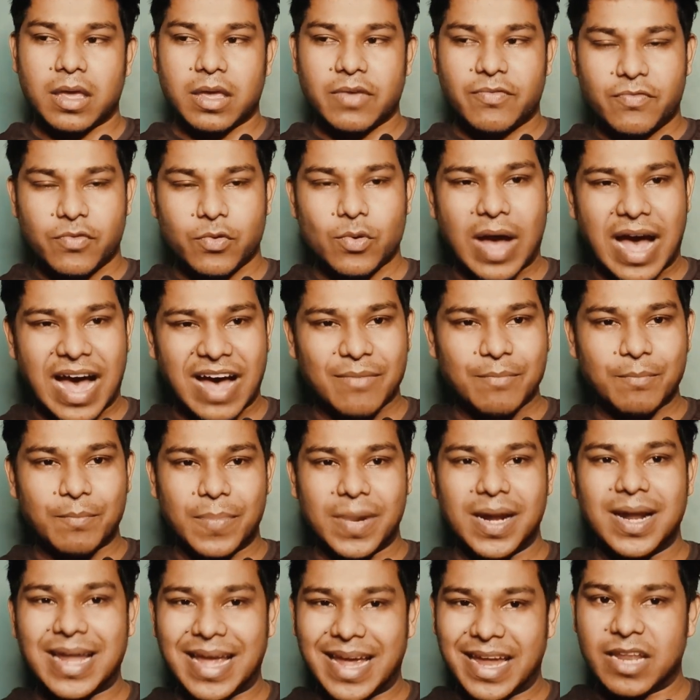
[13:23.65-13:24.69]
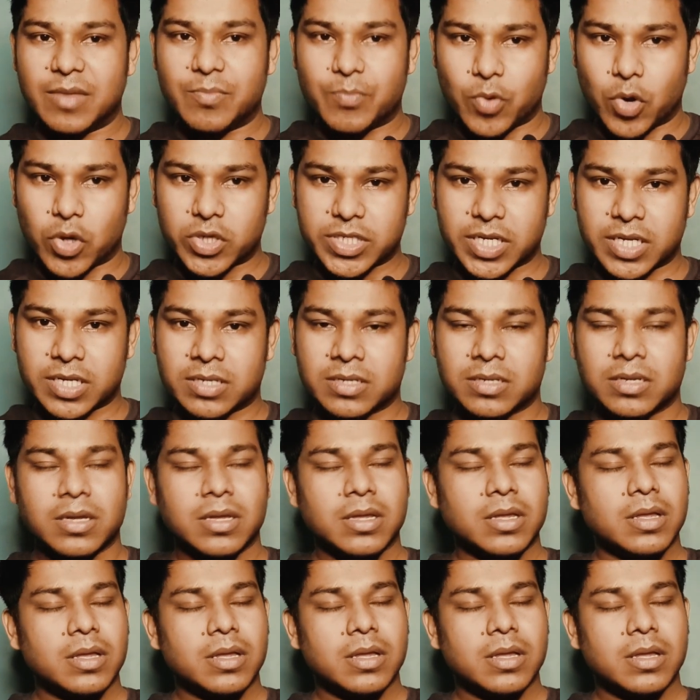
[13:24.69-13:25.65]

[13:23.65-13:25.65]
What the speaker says: If you have built any project,